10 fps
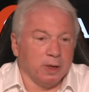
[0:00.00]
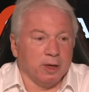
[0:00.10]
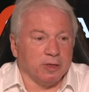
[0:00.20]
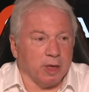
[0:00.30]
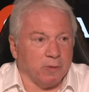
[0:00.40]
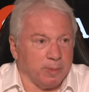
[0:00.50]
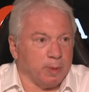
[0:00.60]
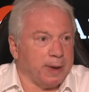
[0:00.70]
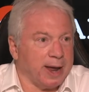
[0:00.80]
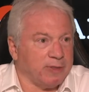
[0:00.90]
So we
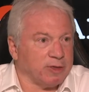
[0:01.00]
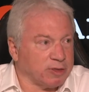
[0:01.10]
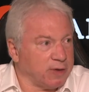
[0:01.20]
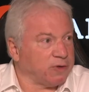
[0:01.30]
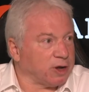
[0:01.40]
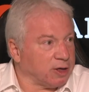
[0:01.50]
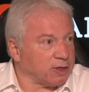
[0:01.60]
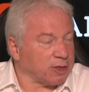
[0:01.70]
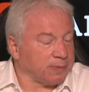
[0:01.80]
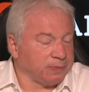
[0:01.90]
prepare the
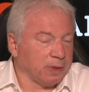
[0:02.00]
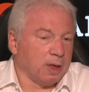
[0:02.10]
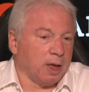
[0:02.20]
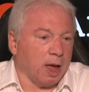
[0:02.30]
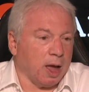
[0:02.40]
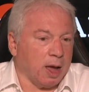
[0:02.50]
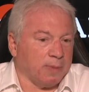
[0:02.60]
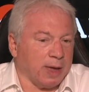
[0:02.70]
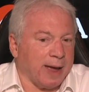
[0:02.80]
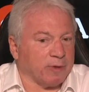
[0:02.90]
certificates
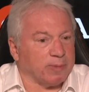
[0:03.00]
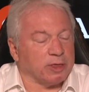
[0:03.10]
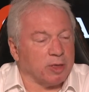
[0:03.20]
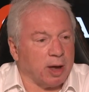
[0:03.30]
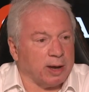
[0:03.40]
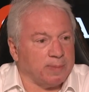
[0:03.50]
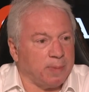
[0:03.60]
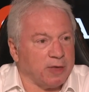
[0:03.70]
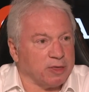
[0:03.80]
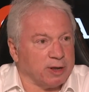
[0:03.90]
that have to be signed
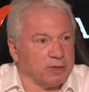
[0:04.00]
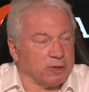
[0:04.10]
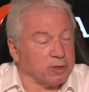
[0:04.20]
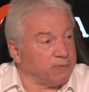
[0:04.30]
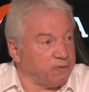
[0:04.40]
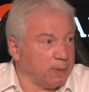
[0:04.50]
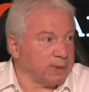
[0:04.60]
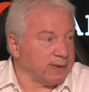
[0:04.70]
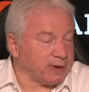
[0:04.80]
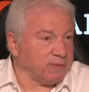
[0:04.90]
by solicitors confirming
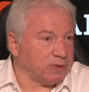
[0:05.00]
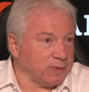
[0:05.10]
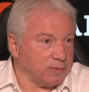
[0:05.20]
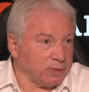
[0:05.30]
they've given